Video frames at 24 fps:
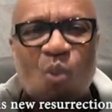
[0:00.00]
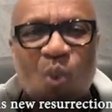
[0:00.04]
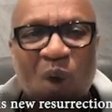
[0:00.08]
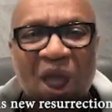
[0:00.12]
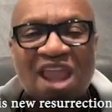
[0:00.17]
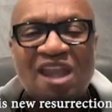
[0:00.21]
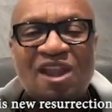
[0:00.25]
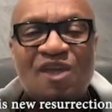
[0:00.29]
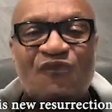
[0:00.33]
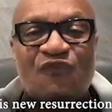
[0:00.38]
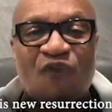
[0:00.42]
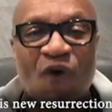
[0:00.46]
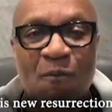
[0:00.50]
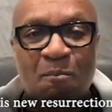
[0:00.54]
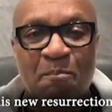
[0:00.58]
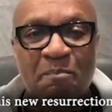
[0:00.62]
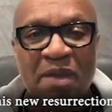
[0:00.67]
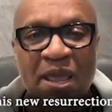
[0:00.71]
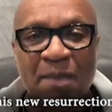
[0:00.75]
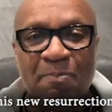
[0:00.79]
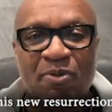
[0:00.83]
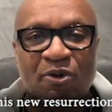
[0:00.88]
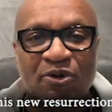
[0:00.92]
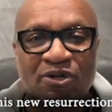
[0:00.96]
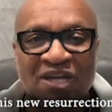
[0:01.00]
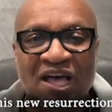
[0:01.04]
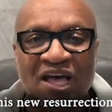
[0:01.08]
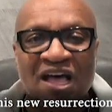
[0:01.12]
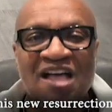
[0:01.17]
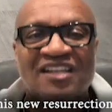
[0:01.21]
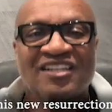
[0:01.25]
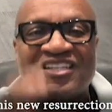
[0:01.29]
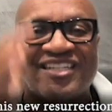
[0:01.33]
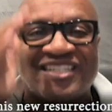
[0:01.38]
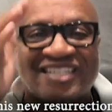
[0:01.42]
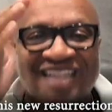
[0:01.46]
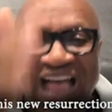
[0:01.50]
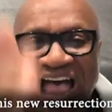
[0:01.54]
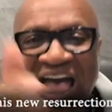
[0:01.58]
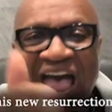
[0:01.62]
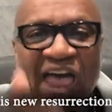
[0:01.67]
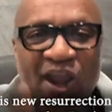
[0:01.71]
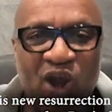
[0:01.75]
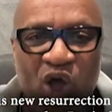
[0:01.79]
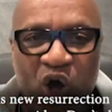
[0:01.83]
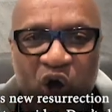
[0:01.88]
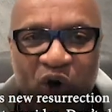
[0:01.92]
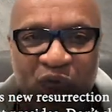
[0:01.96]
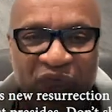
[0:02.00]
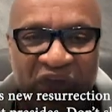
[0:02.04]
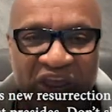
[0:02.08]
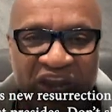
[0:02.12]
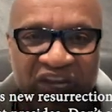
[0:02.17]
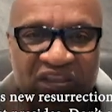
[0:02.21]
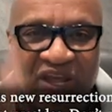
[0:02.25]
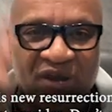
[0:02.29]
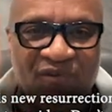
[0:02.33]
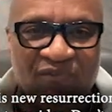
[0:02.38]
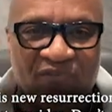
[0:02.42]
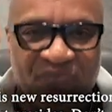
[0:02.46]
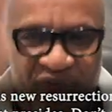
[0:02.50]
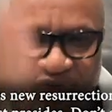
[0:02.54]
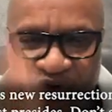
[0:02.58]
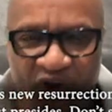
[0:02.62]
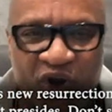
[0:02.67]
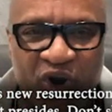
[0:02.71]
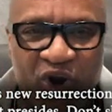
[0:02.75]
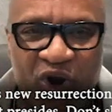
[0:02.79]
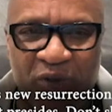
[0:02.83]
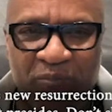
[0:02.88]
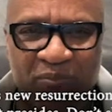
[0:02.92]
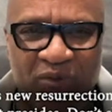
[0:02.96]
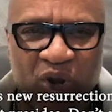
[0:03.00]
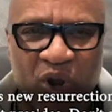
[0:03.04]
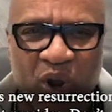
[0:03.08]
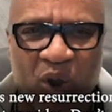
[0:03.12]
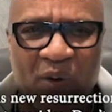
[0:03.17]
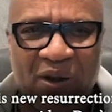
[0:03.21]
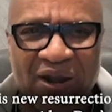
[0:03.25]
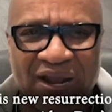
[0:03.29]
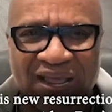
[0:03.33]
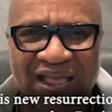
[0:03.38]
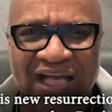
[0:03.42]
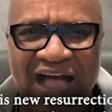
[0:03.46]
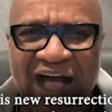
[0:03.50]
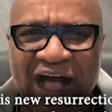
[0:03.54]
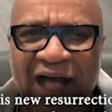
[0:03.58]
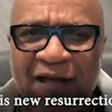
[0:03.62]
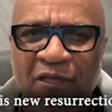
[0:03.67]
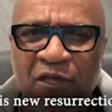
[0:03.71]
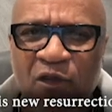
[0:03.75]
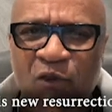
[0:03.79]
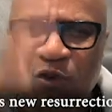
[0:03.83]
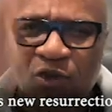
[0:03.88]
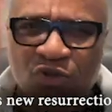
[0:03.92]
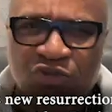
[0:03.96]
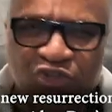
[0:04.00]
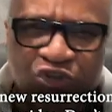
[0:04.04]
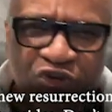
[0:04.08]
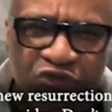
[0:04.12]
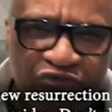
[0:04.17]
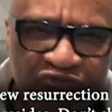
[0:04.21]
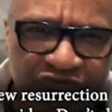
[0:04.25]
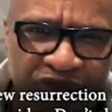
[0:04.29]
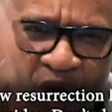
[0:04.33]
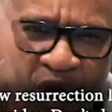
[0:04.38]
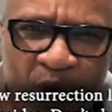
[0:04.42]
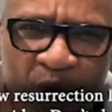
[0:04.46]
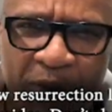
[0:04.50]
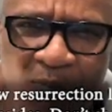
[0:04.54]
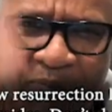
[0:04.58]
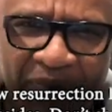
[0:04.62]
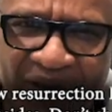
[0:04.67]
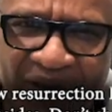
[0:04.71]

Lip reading: waiting for people to sign off and confirm, glory to God, what you know and